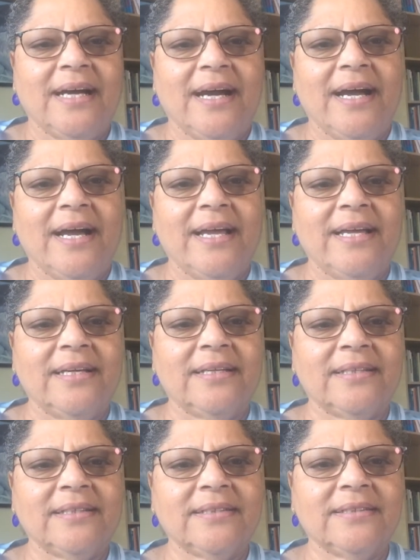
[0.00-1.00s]
I,
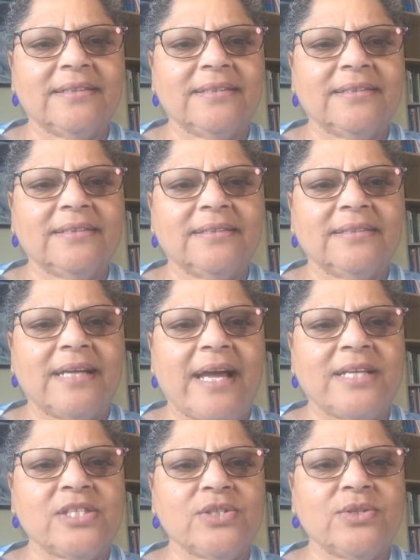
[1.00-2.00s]

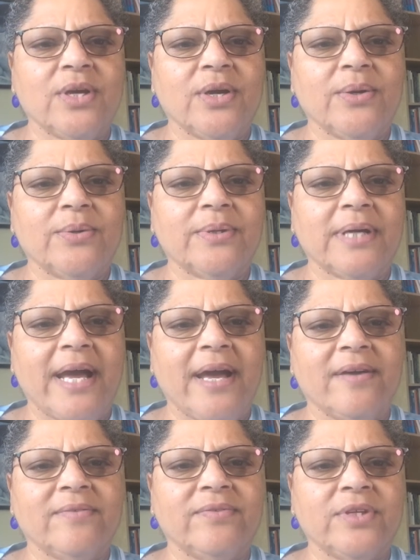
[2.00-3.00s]
as you know,
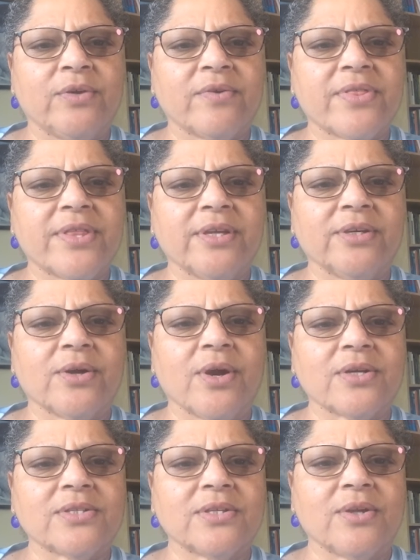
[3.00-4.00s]
have urothelial
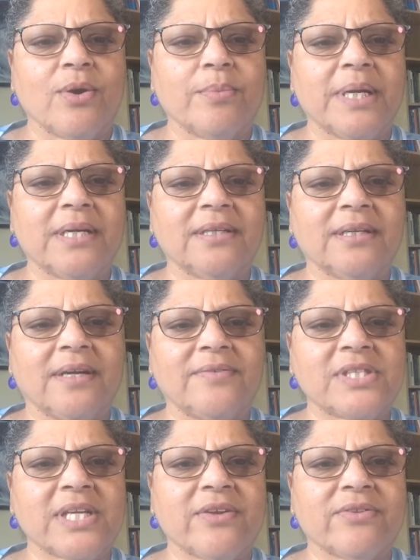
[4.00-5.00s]
carcinoma. I've
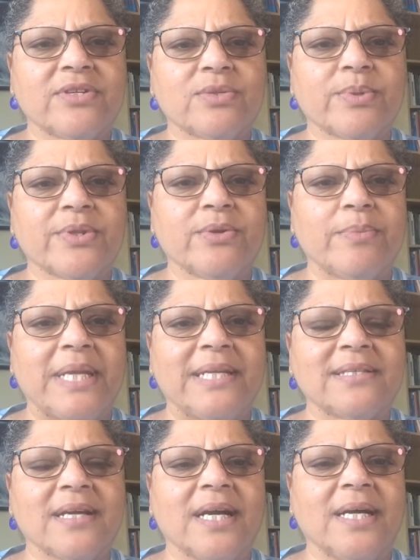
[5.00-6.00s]
shared this with you many
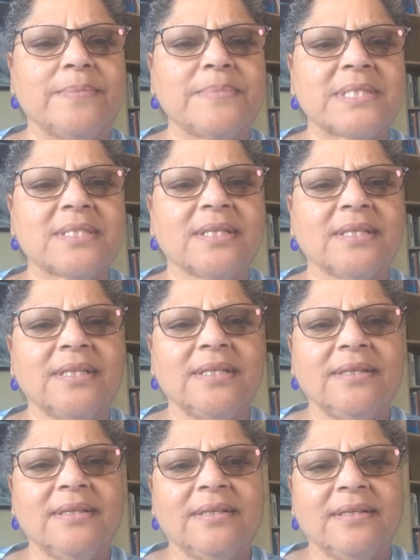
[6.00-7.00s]
times.
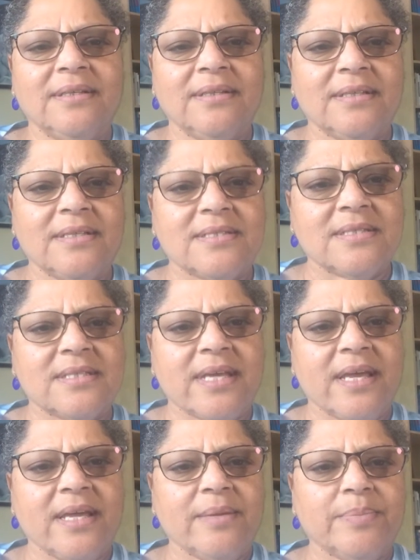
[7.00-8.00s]
This is
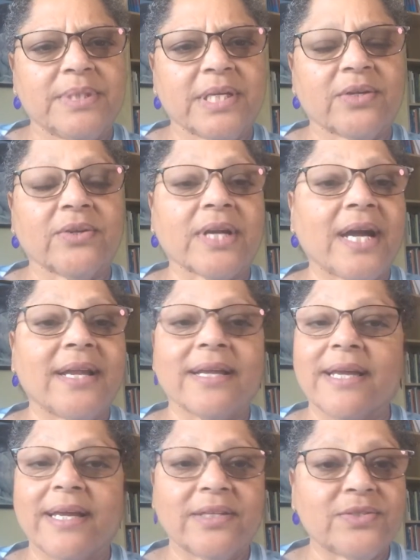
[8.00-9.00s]
a particular kind
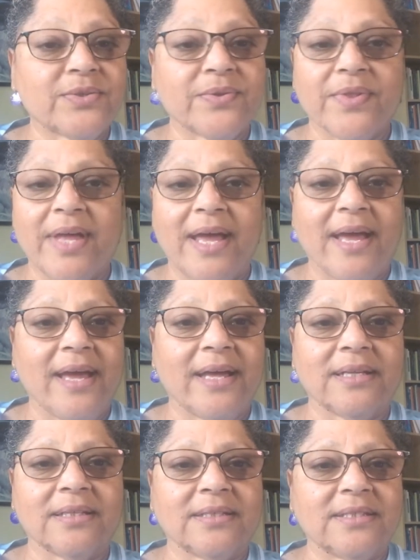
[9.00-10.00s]
of cancer
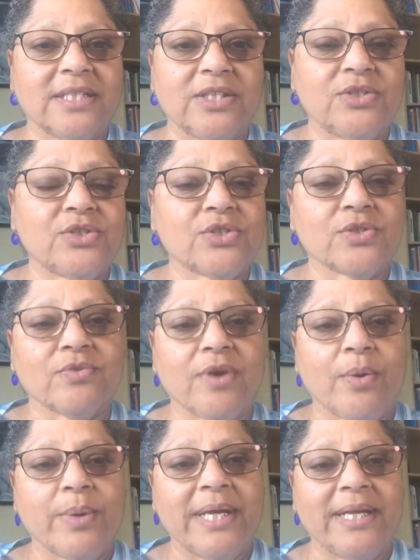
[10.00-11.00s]
that continues to
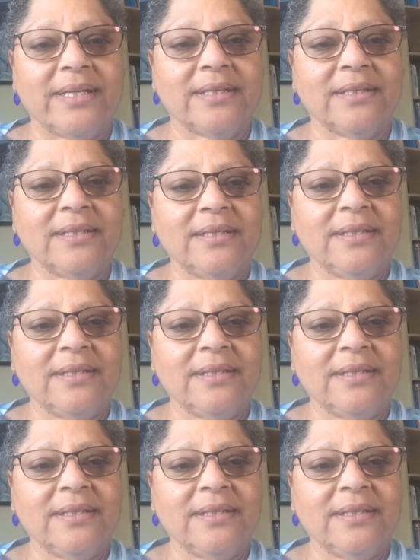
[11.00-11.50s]
grow in